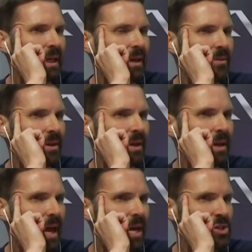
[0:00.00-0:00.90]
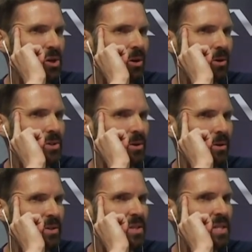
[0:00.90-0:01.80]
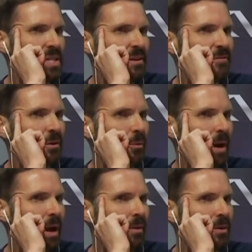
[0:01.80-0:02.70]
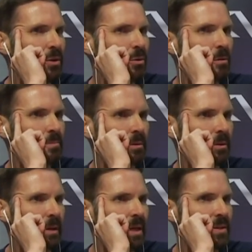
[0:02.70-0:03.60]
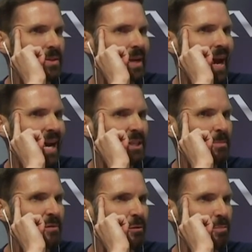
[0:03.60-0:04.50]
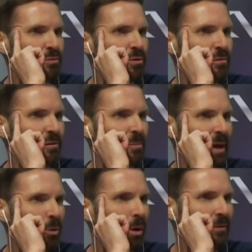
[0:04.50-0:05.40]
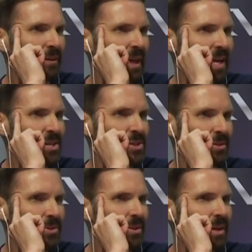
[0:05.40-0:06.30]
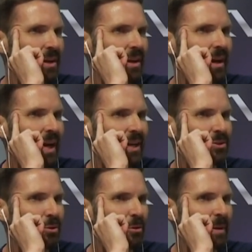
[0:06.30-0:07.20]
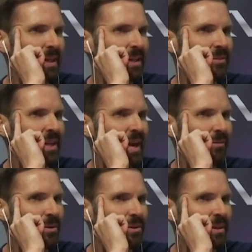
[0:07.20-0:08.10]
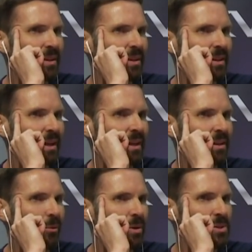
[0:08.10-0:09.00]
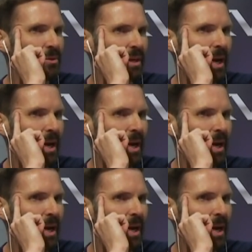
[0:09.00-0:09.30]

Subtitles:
And then HR started sniffing around the new employees and asked me for proof of my qualifications. I told him I'd given everything in the original